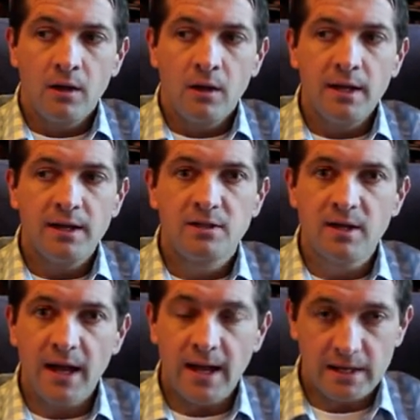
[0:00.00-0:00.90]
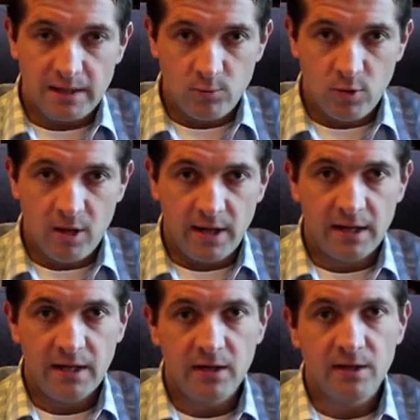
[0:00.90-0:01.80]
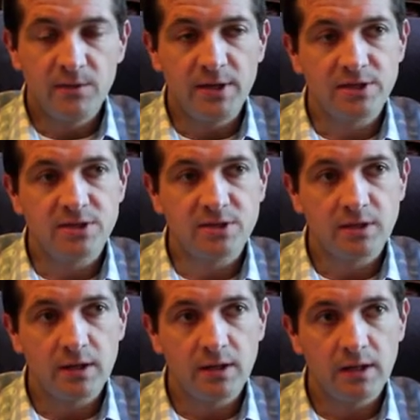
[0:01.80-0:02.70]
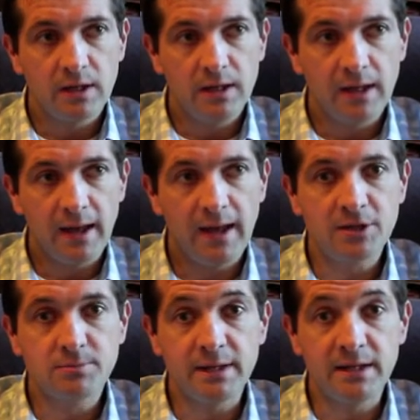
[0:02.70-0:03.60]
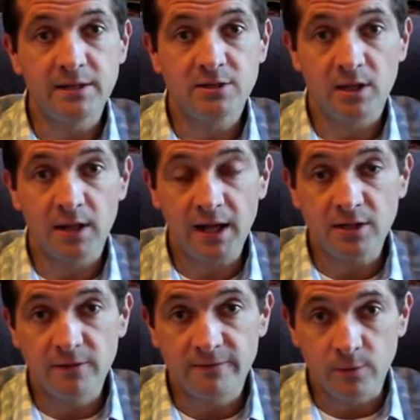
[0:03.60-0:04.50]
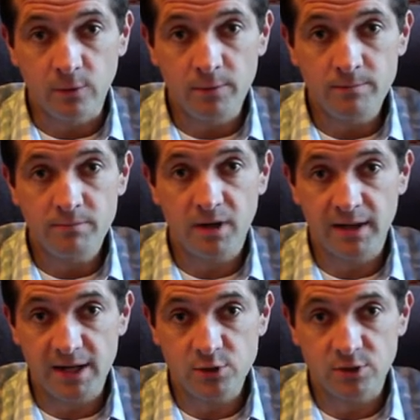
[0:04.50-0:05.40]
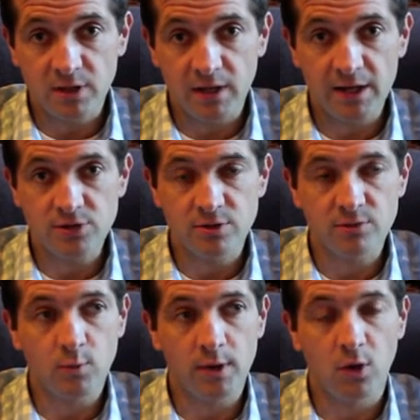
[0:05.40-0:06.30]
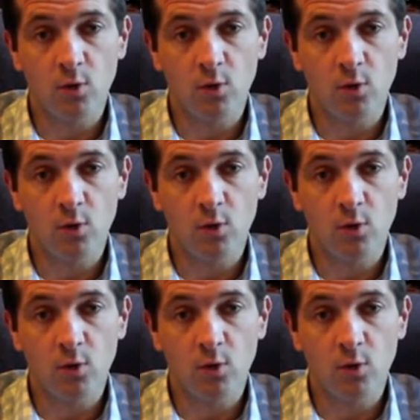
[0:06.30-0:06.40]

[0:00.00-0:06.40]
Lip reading: Exactly why this has been selected for by natural selection, we're not